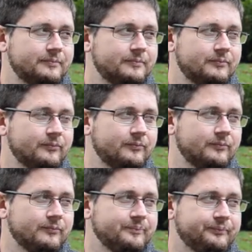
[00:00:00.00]

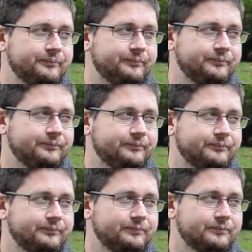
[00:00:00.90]

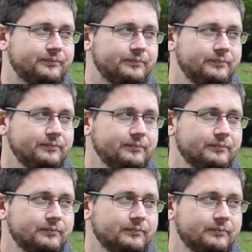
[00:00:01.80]

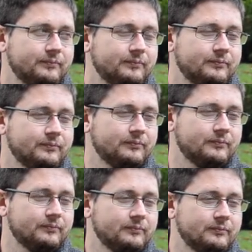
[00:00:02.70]

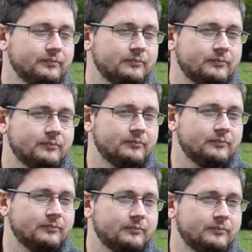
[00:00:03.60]

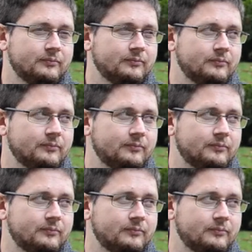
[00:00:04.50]

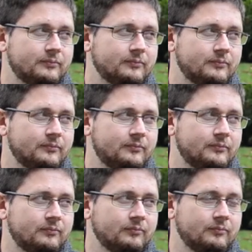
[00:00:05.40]

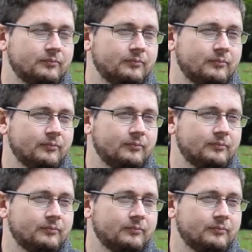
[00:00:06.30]
No words are spoken by the person on screen.